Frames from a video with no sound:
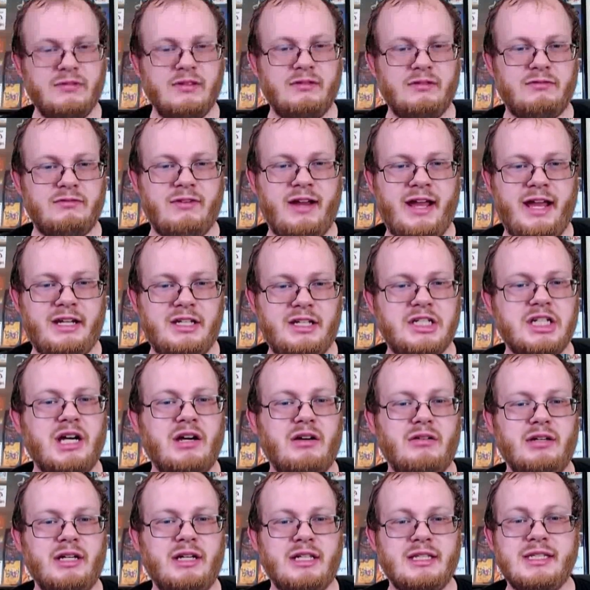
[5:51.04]
ranch
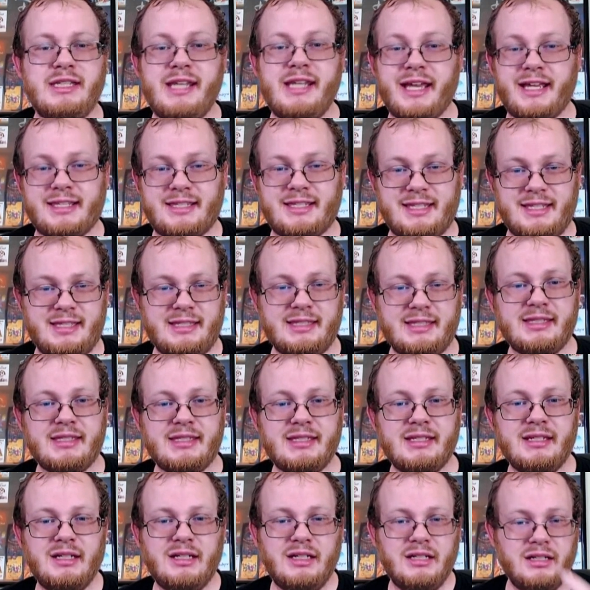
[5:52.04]
owning Texans
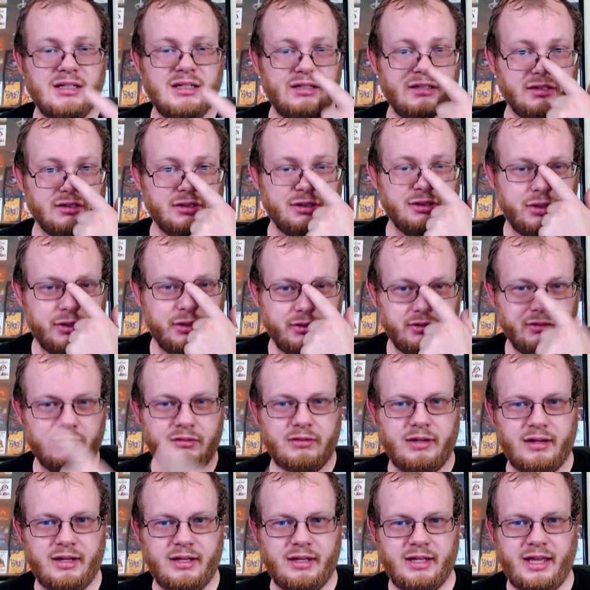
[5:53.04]
who
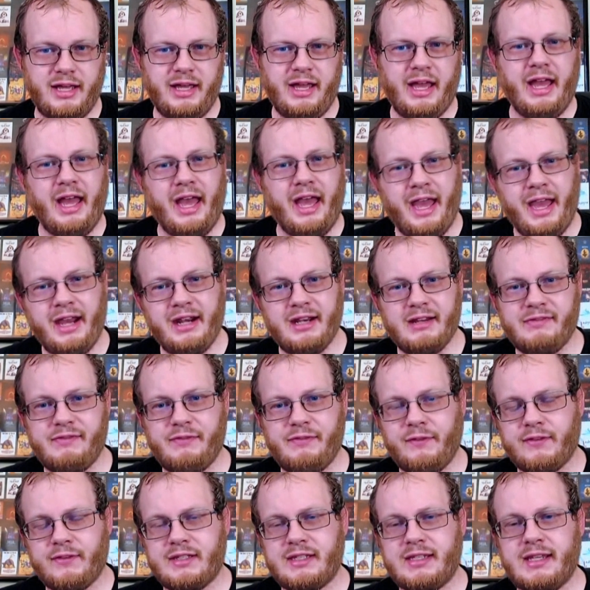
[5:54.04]
had a
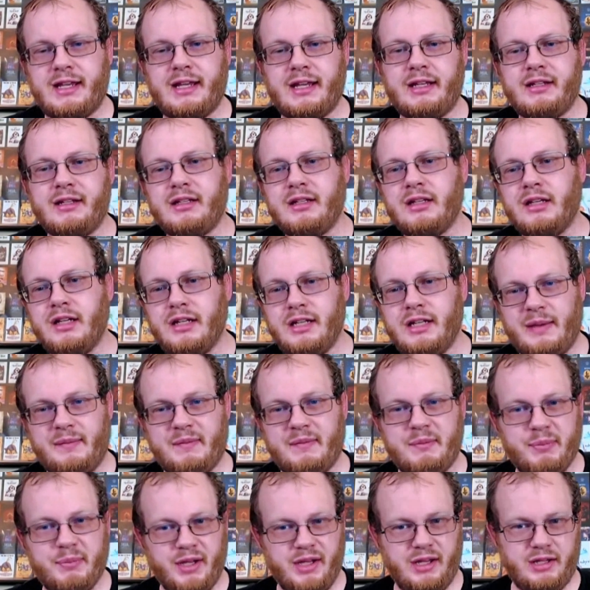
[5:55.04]
son
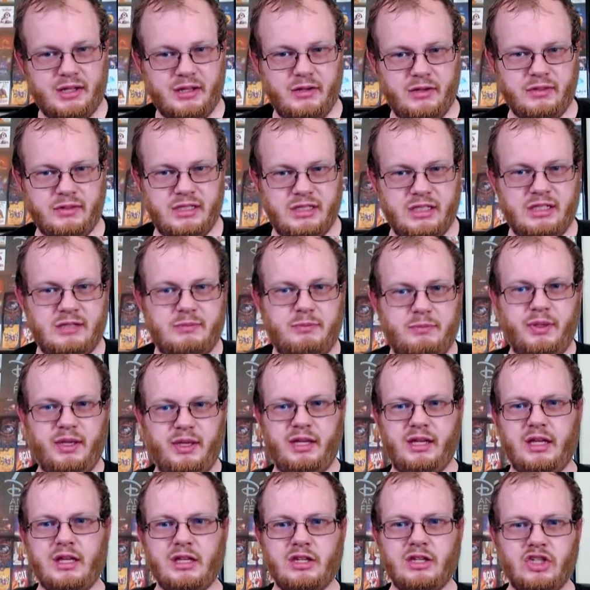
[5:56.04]
named Buck, who was this
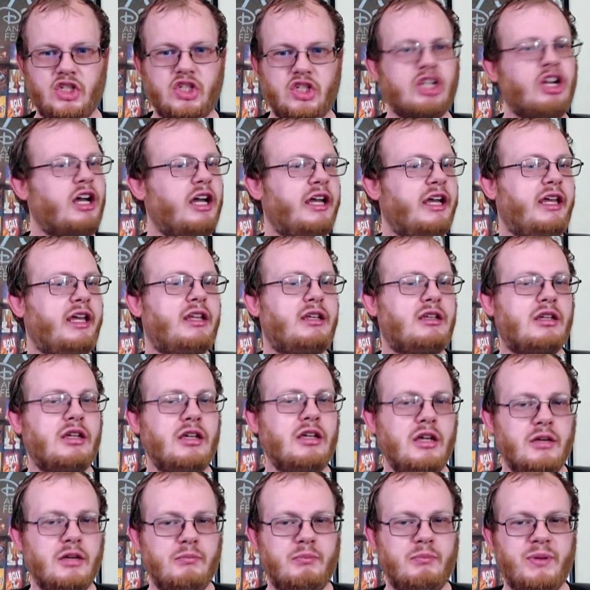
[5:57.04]
big, giant
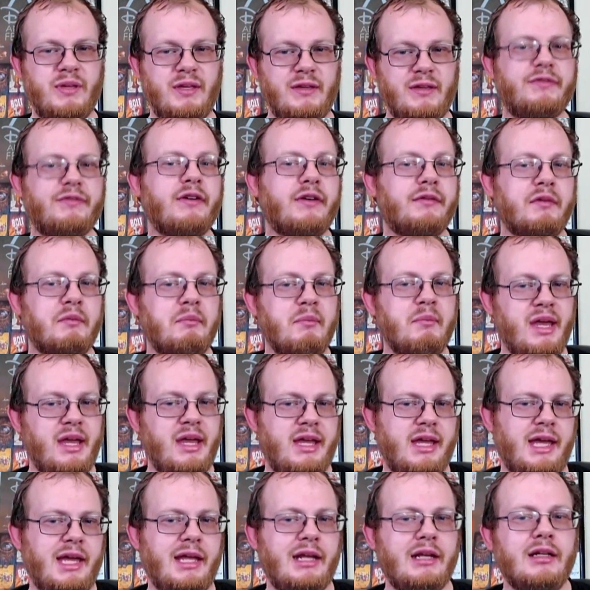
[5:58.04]
beef of a
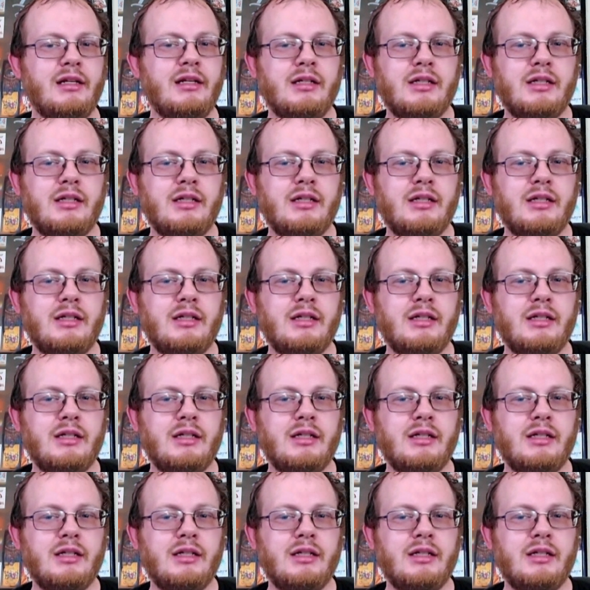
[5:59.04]
man,